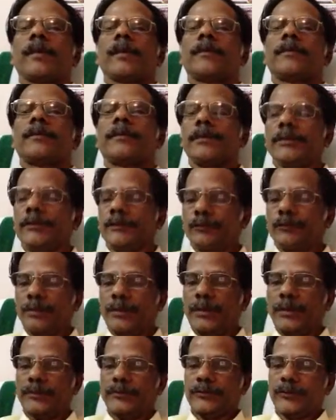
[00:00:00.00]
This
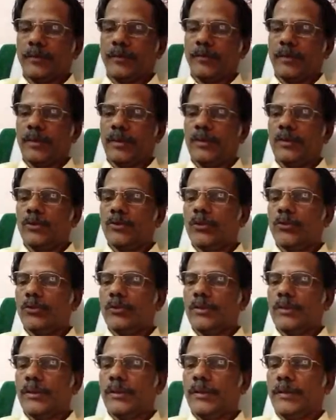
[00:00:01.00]
speaks about
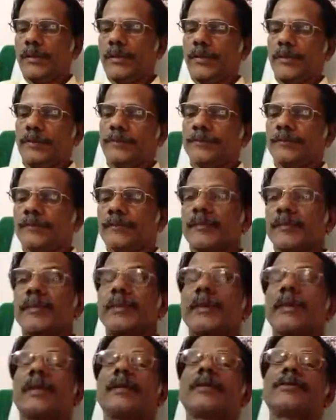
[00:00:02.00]

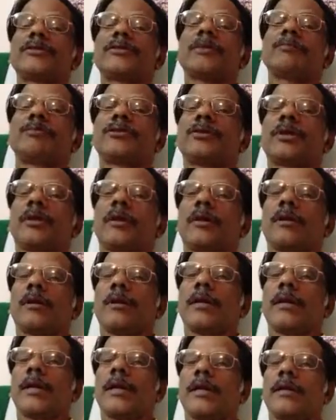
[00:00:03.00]
the
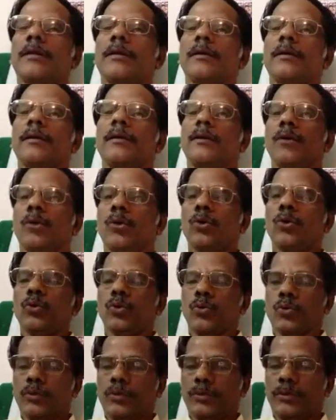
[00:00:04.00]
conception and the
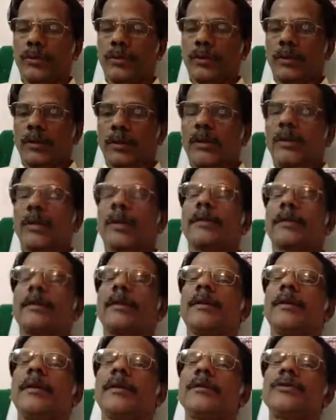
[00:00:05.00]
growth and the
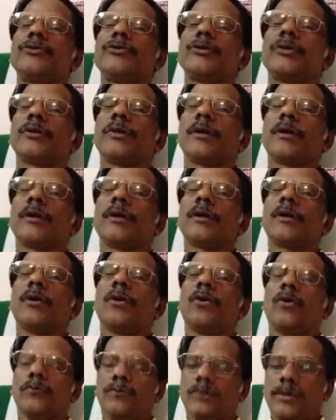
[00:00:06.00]
nurturing
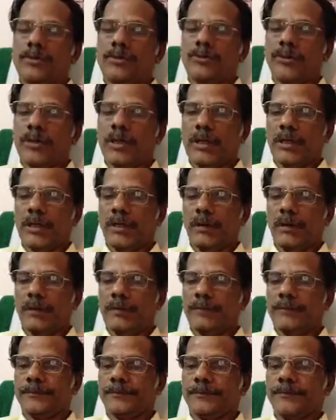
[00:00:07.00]
of a
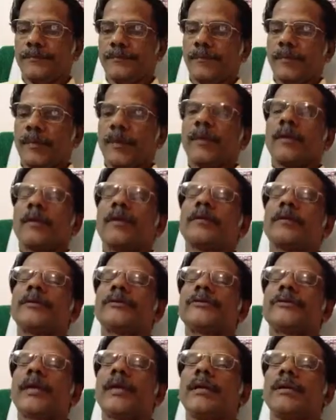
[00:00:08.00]
child. The
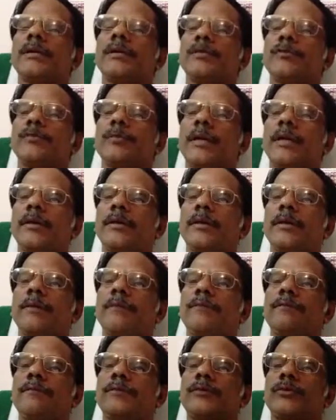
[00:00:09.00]
sages might
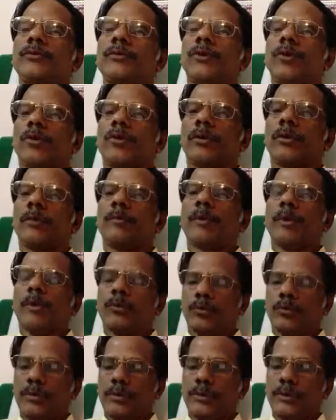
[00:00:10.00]
have thought
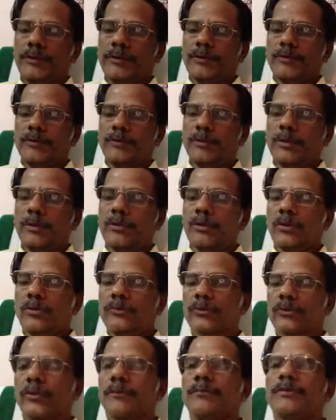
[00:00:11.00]
about this
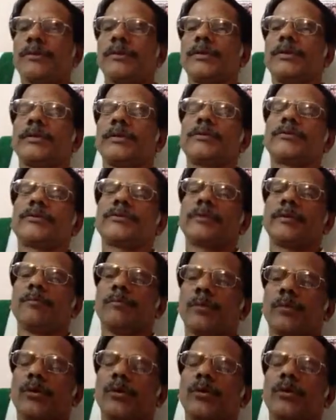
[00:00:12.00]
because of its
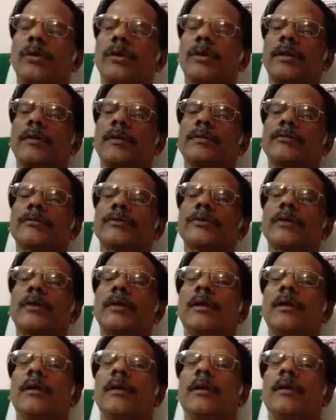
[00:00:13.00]
importance
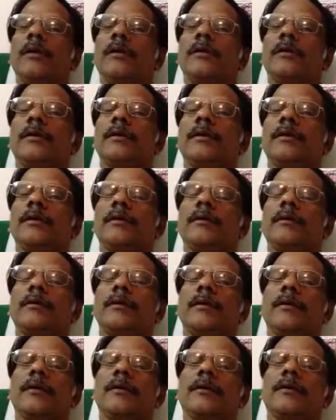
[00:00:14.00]

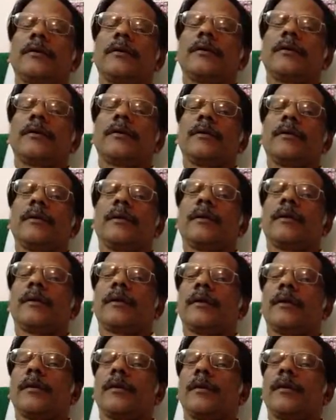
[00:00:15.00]
in